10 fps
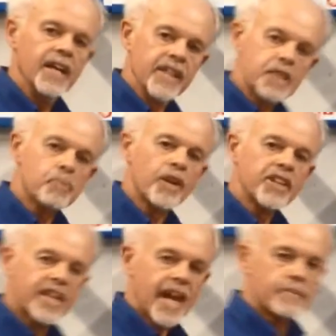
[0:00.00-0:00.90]
Let's bring the
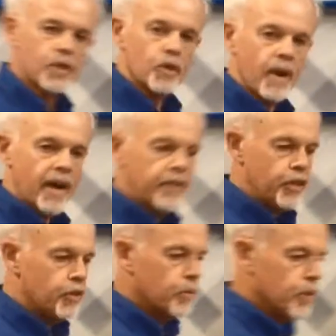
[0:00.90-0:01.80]
camera around
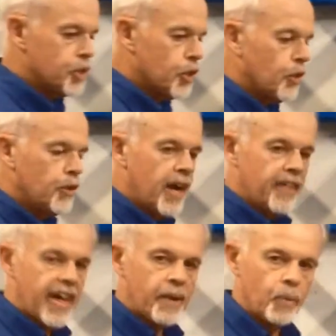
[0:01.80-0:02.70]
here and we'll show you how
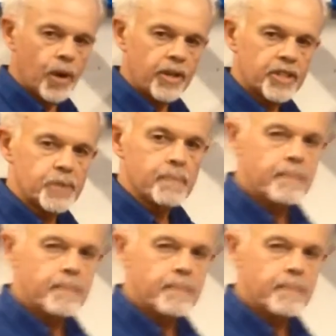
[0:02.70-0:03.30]
that works.